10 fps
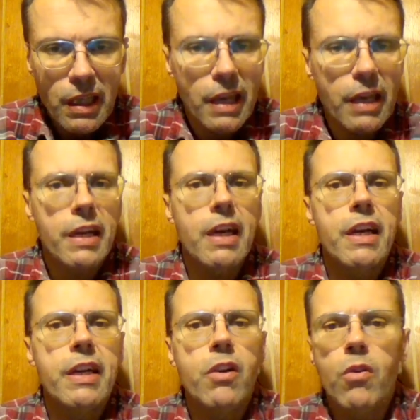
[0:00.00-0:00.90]
and
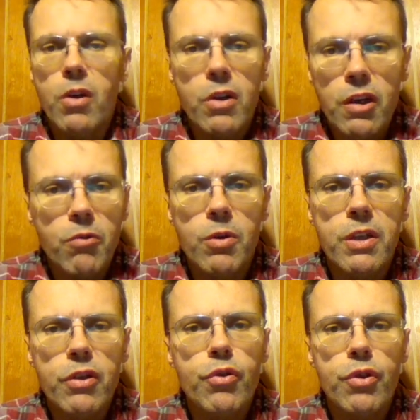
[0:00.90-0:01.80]
I no longer
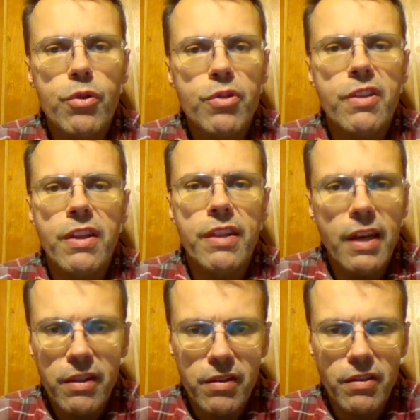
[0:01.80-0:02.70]
wanted to use the
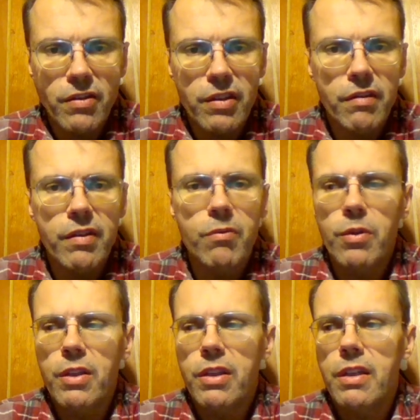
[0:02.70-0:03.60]
dentist, even
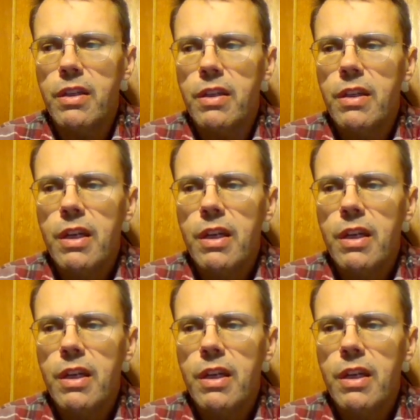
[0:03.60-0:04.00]
with the